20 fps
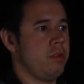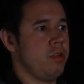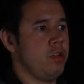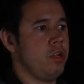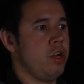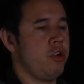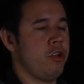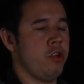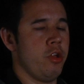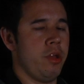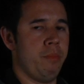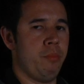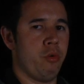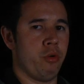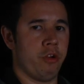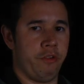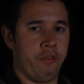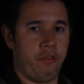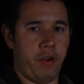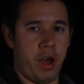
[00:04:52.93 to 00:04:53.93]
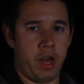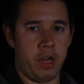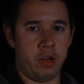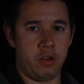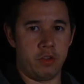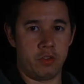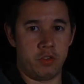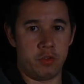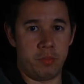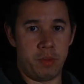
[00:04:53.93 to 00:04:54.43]
you import your
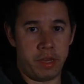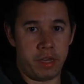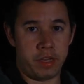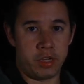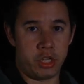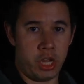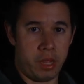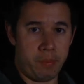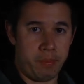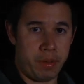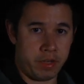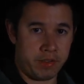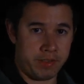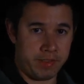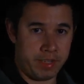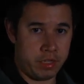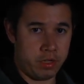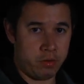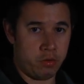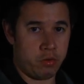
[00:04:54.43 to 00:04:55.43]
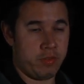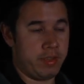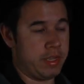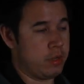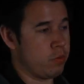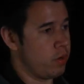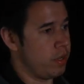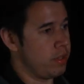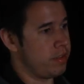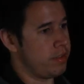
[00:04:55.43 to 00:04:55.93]
files, you make a JPEG
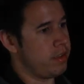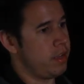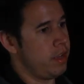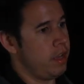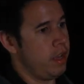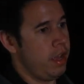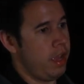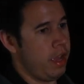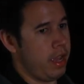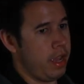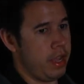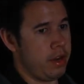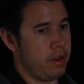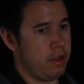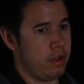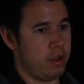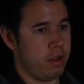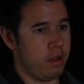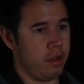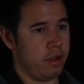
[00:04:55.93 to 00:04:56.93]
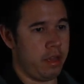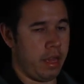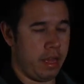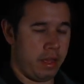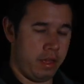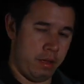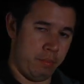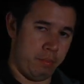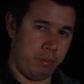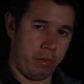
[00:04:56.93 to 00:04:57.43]
sequence, and
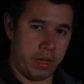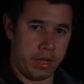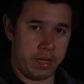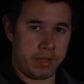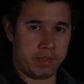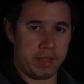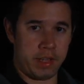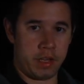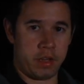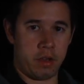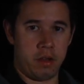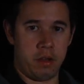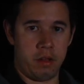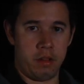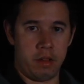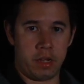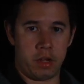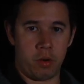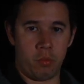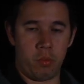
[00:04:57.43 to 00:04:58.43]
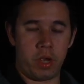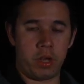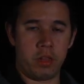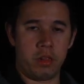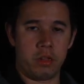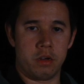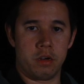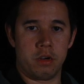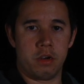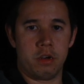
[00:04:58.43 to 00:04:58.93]
it plays like a
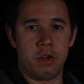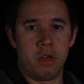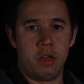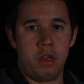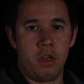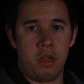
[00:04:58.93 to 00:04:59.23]
regular